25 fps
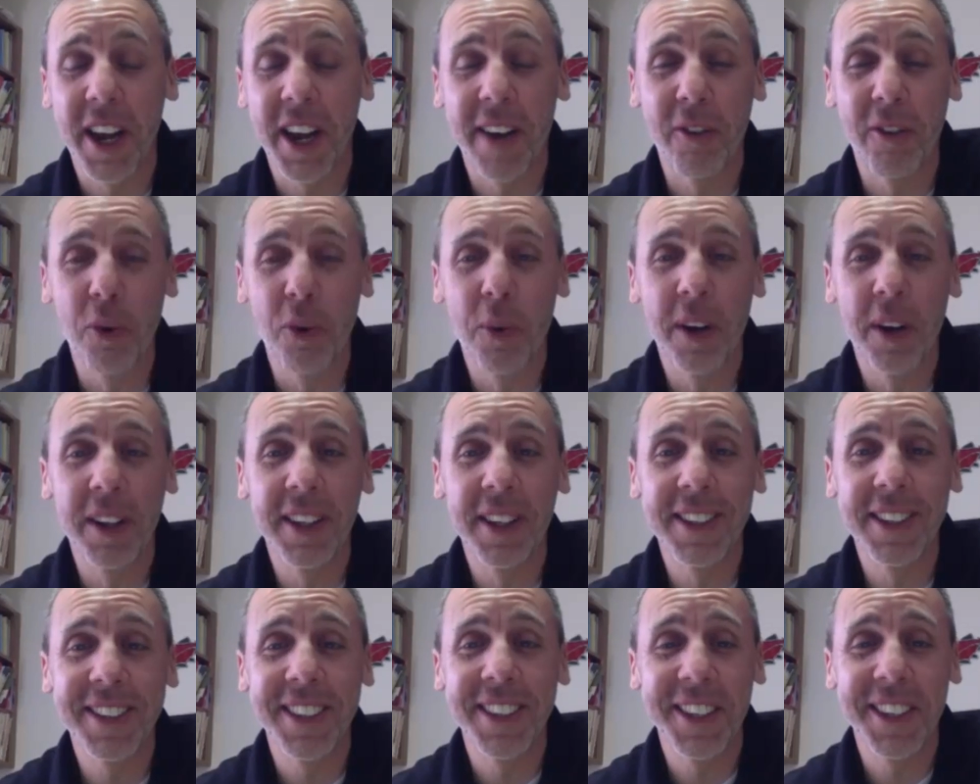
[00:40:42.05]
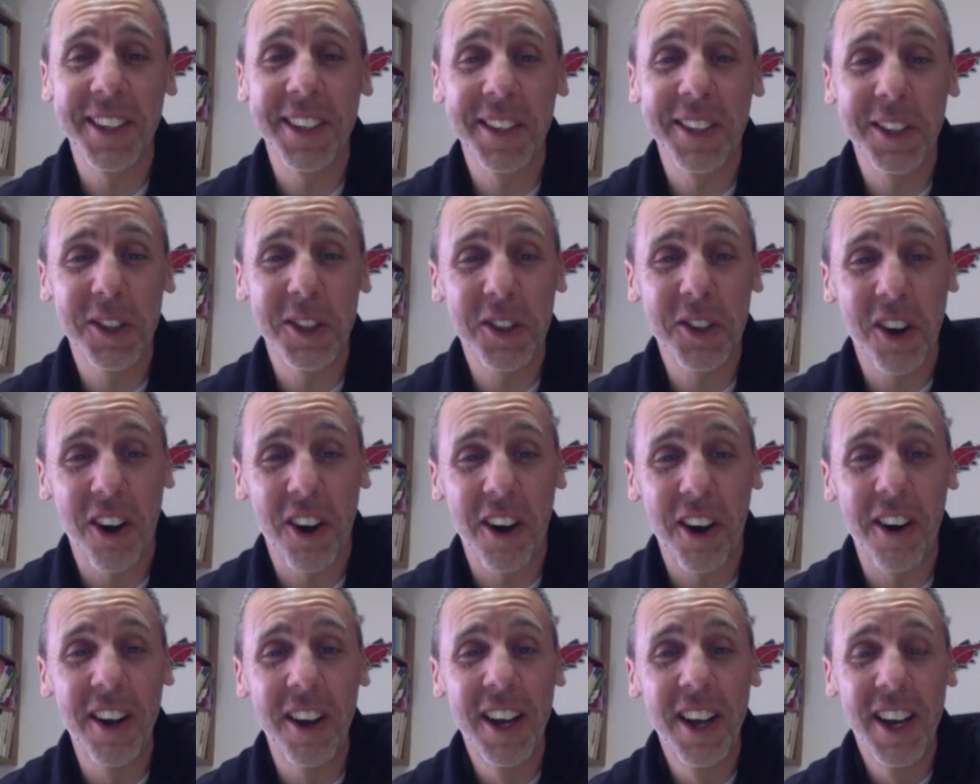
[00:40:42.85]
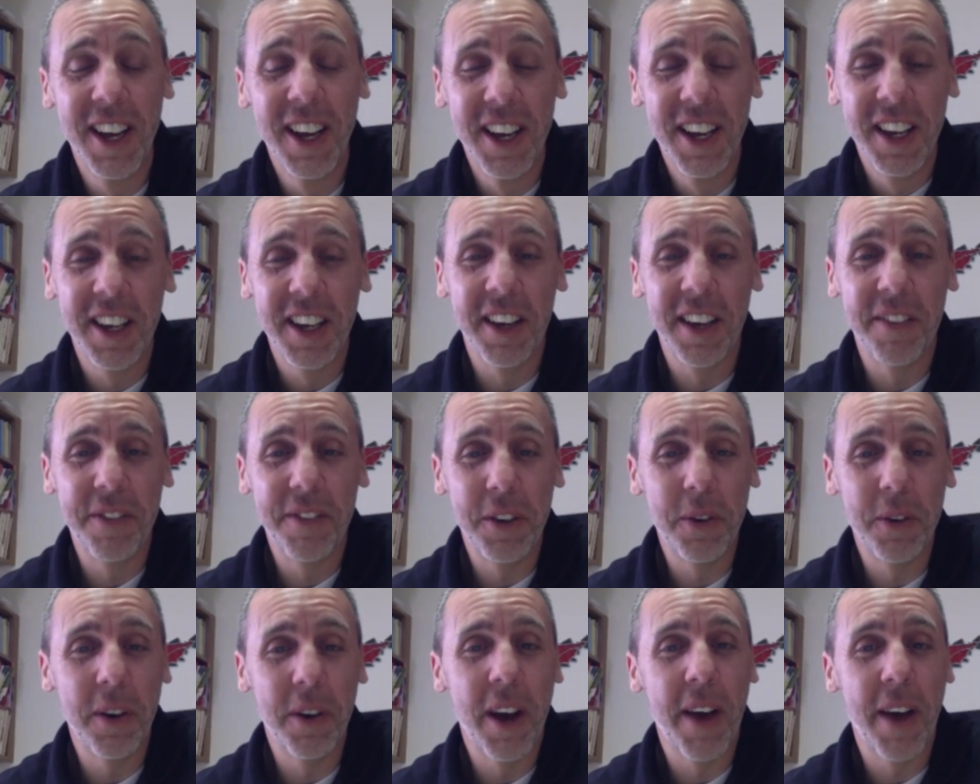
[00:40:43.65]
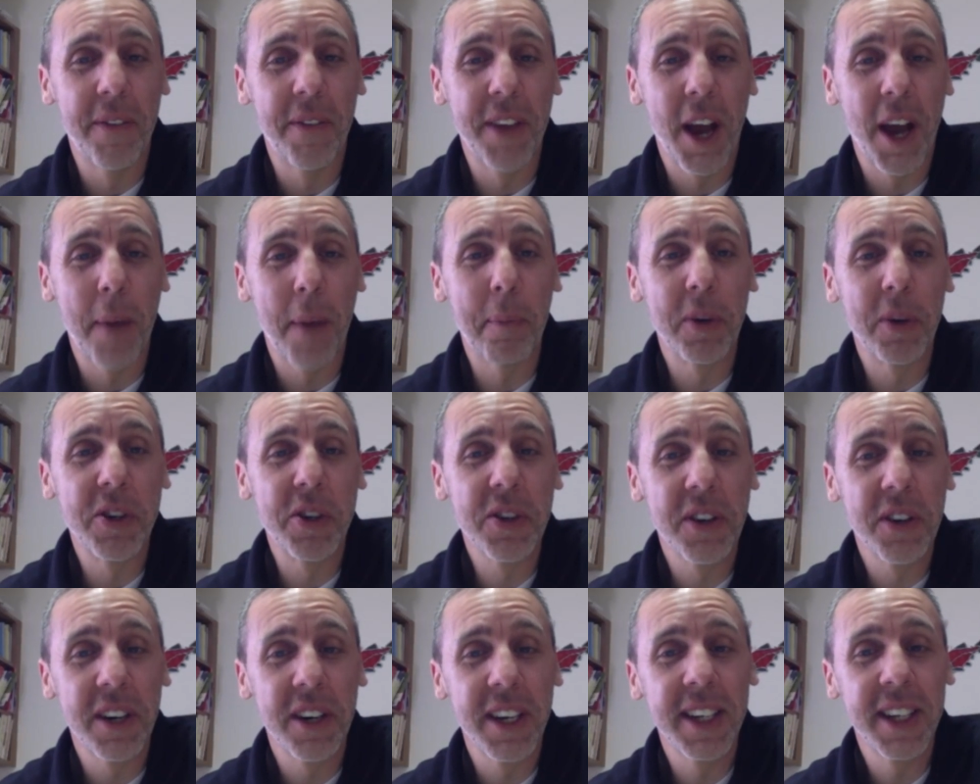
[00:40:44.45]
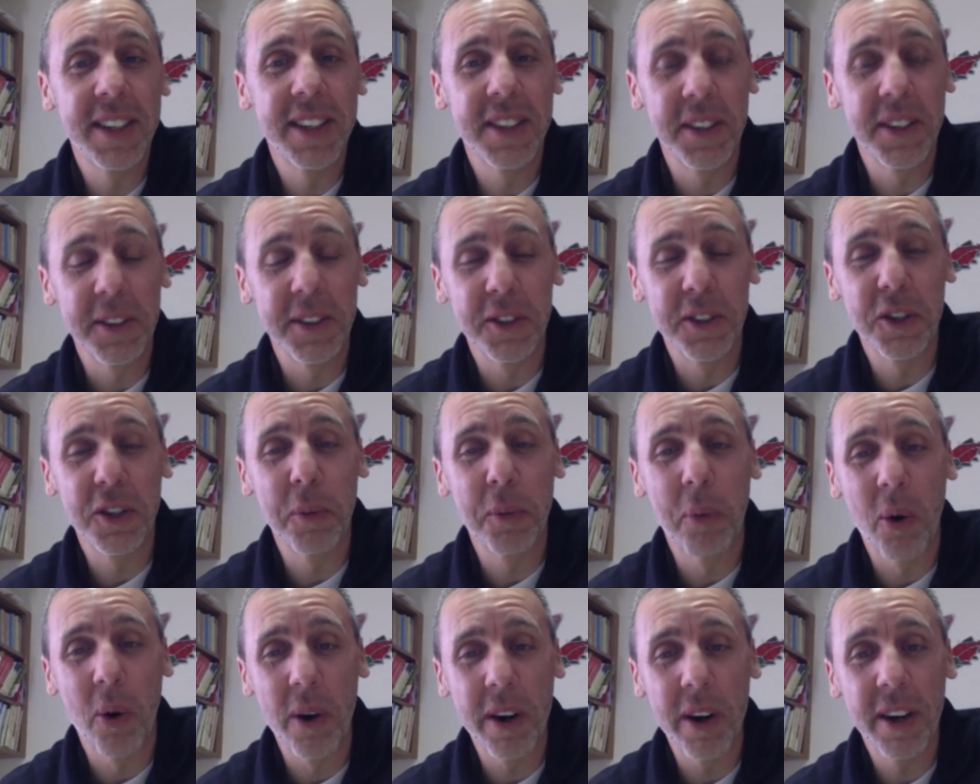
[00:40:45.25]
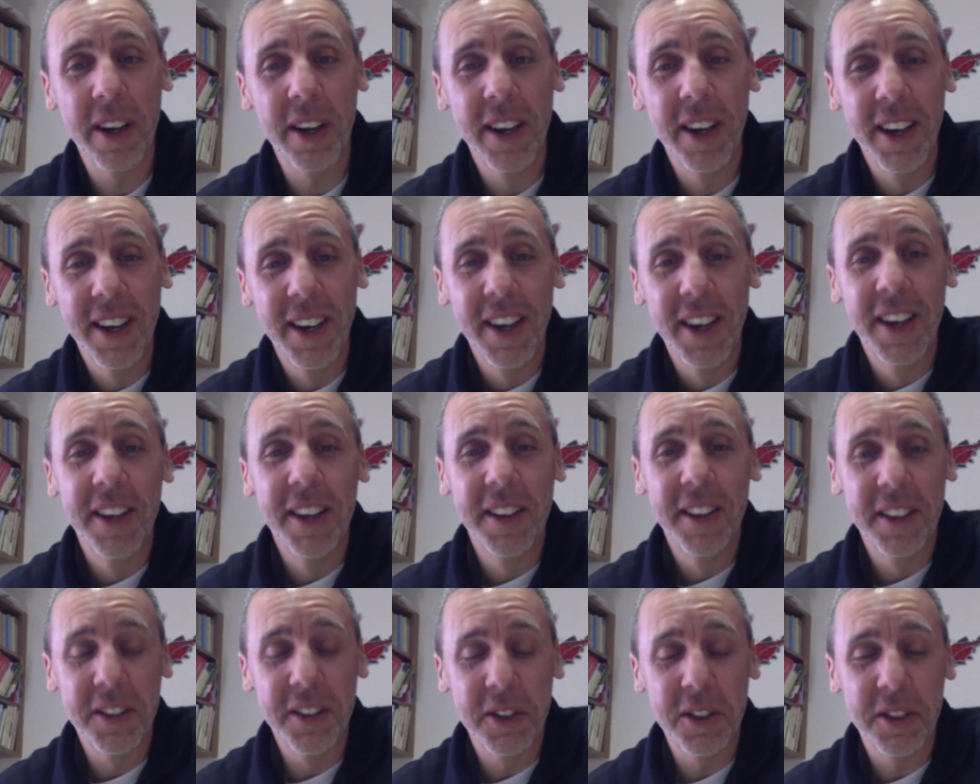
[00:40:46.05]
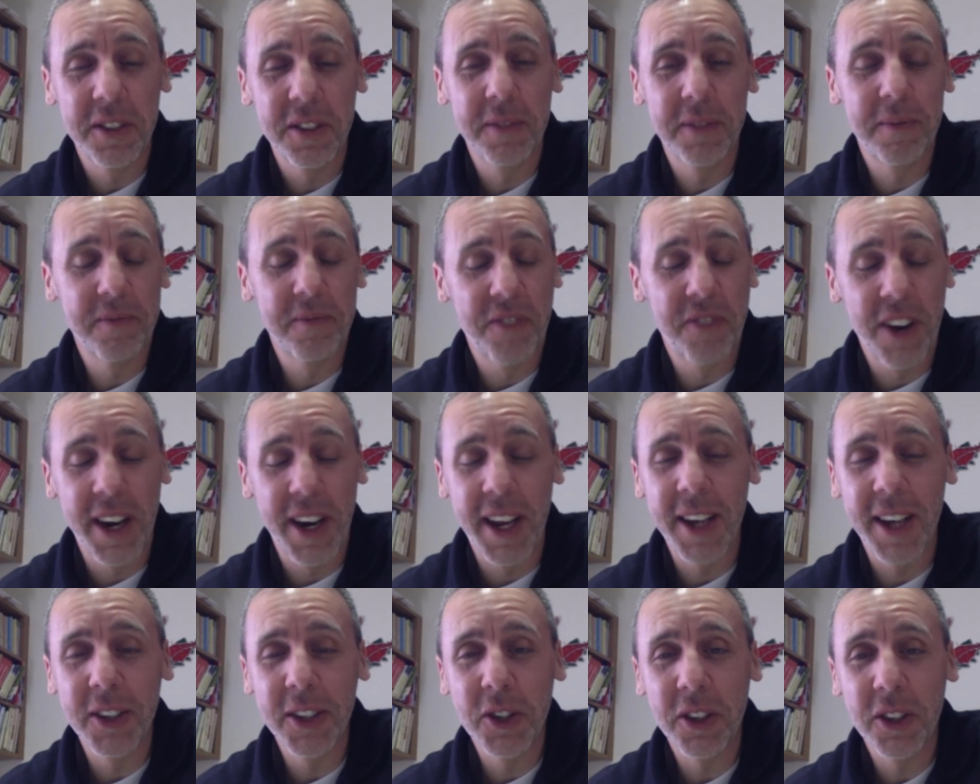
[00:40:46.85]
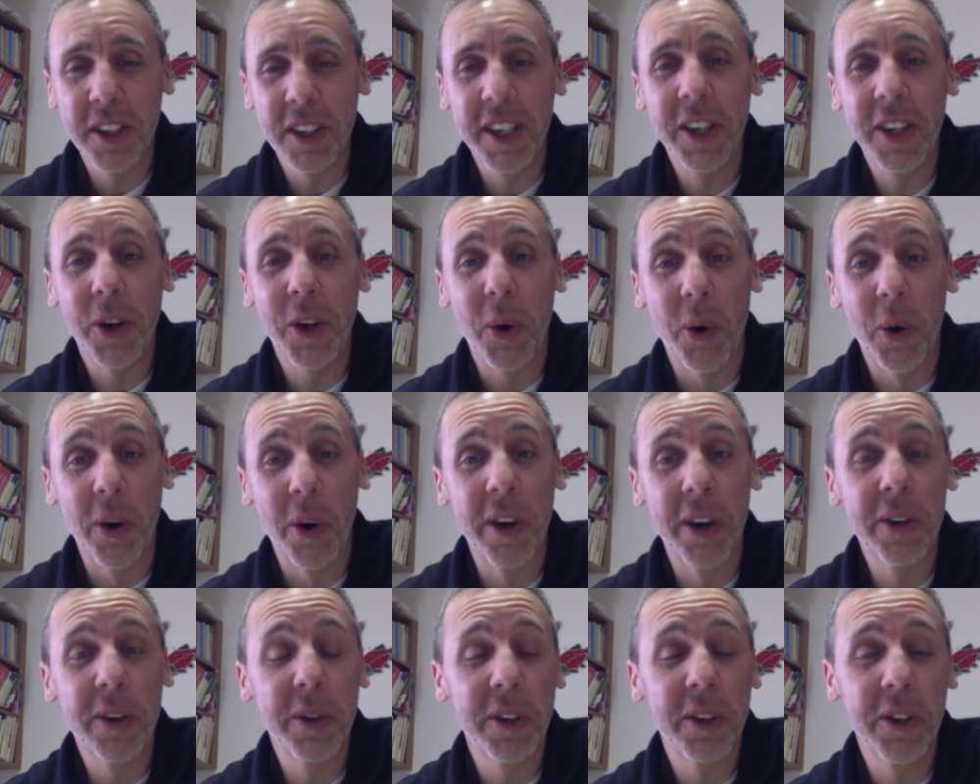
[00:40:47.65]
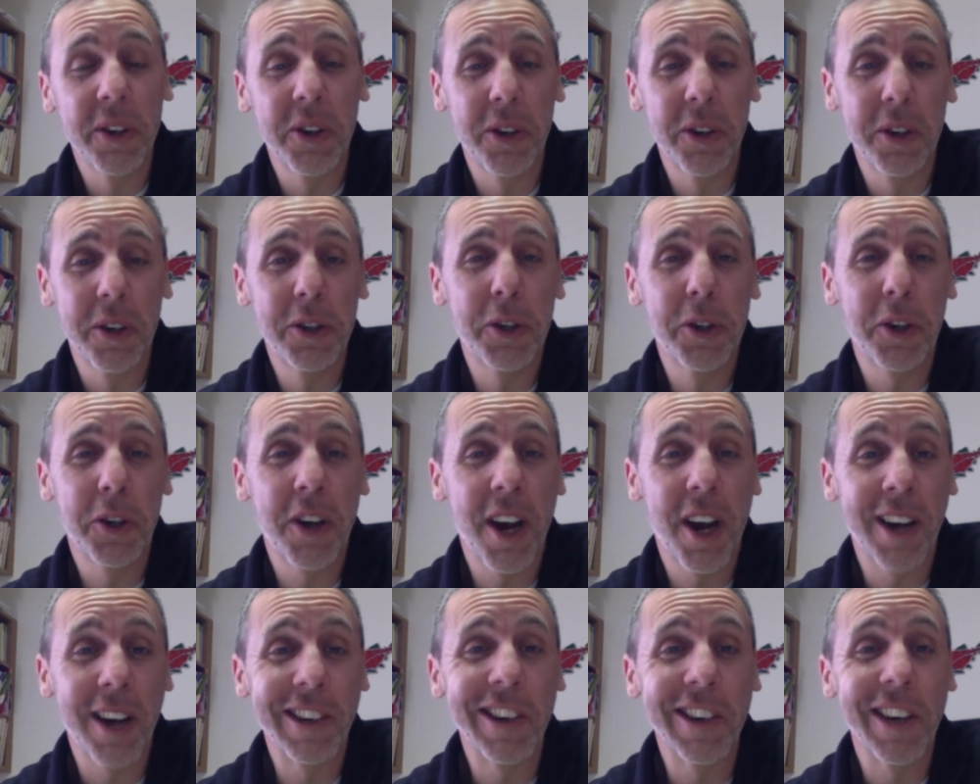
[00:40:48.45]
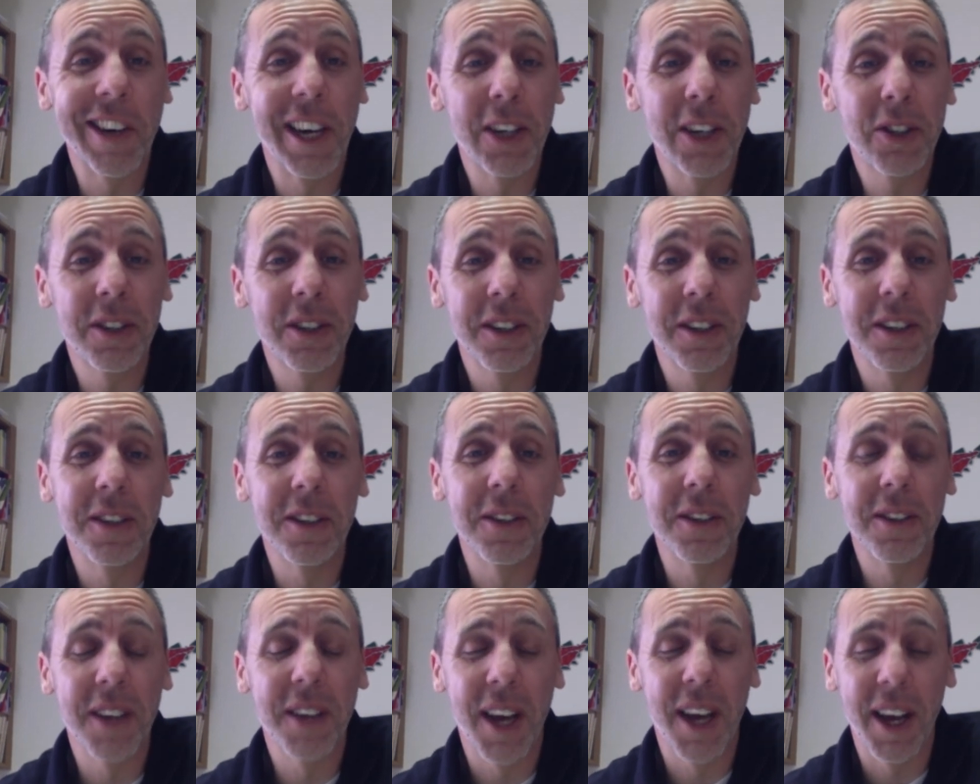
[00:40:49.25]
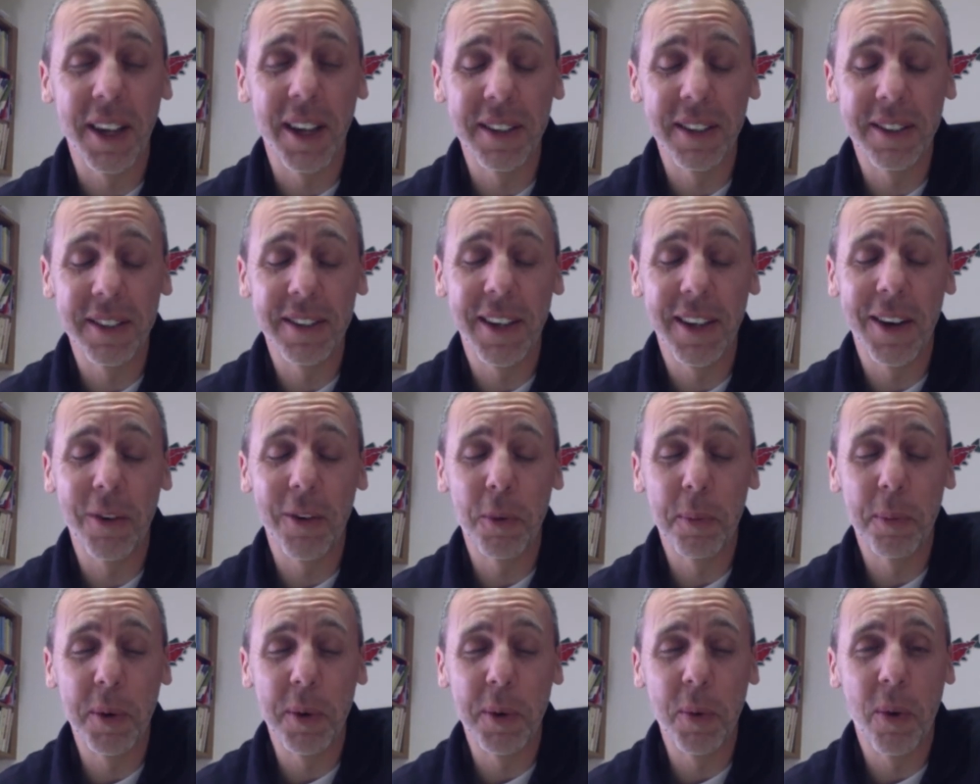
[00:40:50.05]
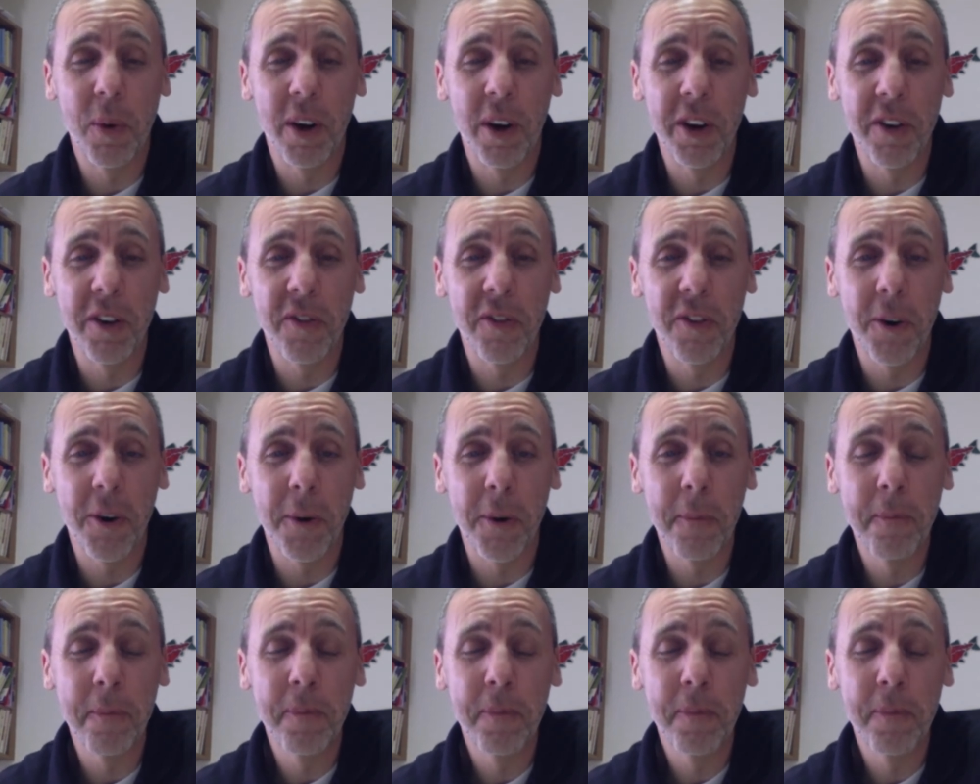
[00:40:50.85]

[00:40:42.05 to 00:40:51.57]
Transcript: Everyone listening to this call, if you have the opportunity to support this financially or to encourage your congregation to do that, that would be wonderful. Yep.